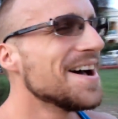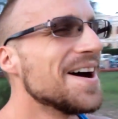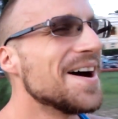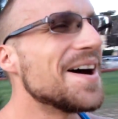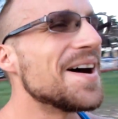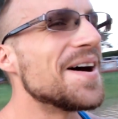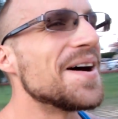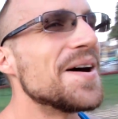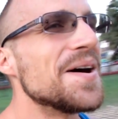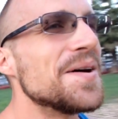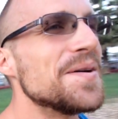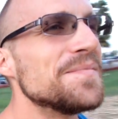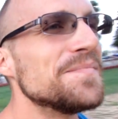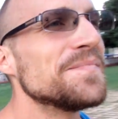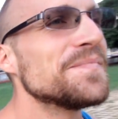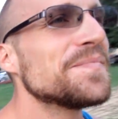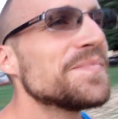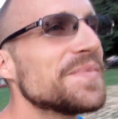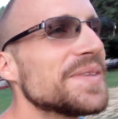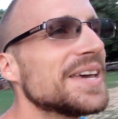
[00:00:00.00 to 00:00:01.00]

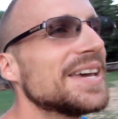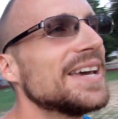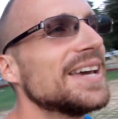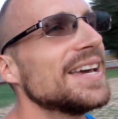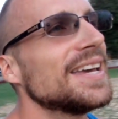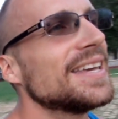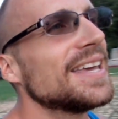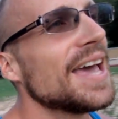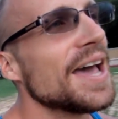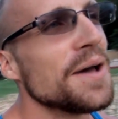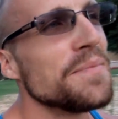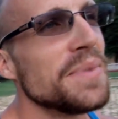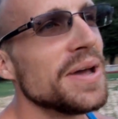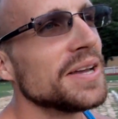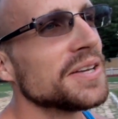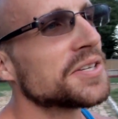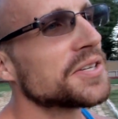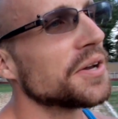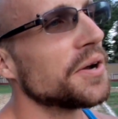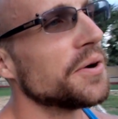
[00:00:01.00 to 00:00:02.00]
Yeah,
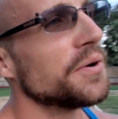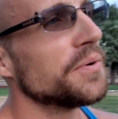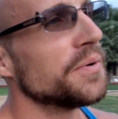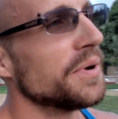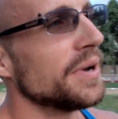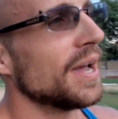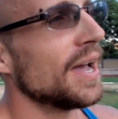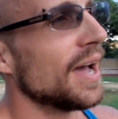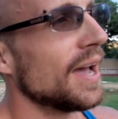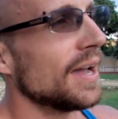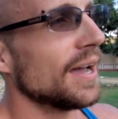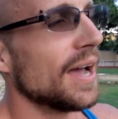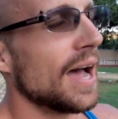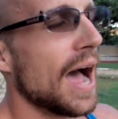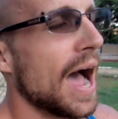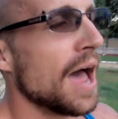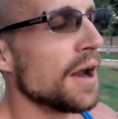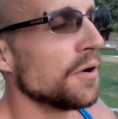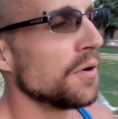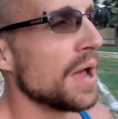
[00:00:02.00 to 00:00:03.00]
man, so
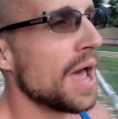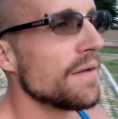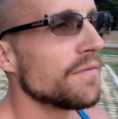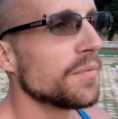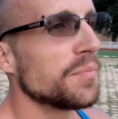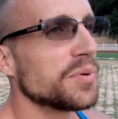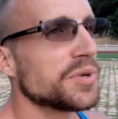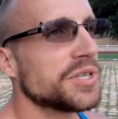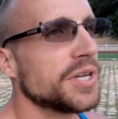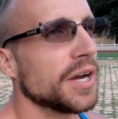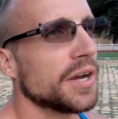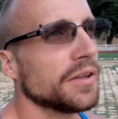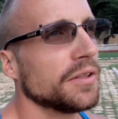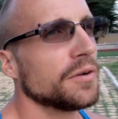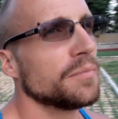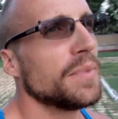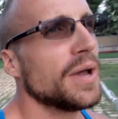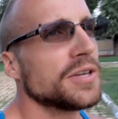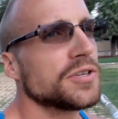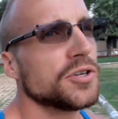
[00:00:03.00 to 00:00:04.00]
I don't have a particular
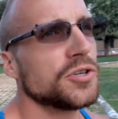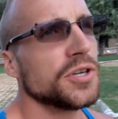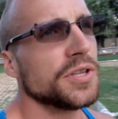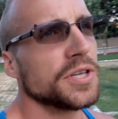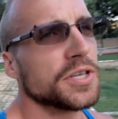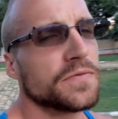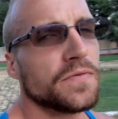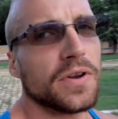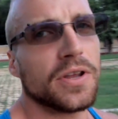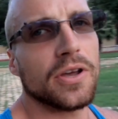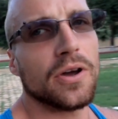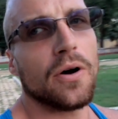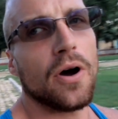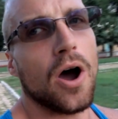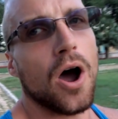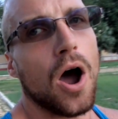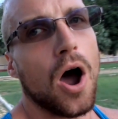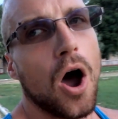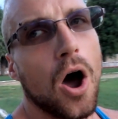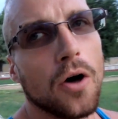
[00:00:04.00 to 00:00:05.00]
message in this video
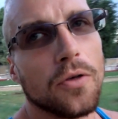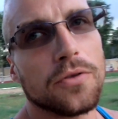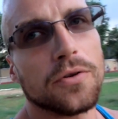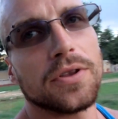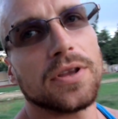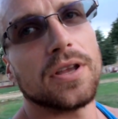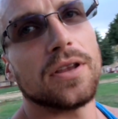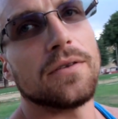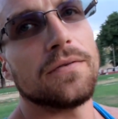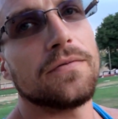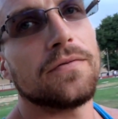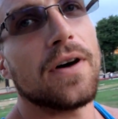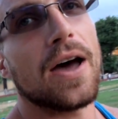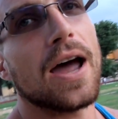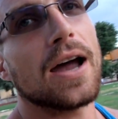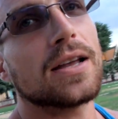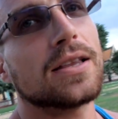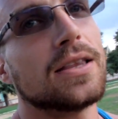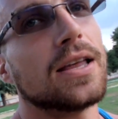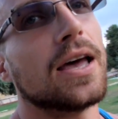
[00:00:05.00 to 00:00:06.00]
other than the
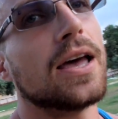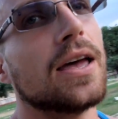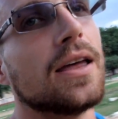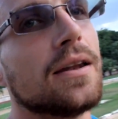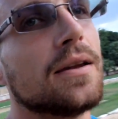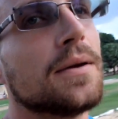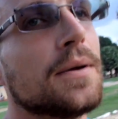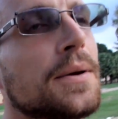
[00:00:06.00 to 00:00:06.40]
fact that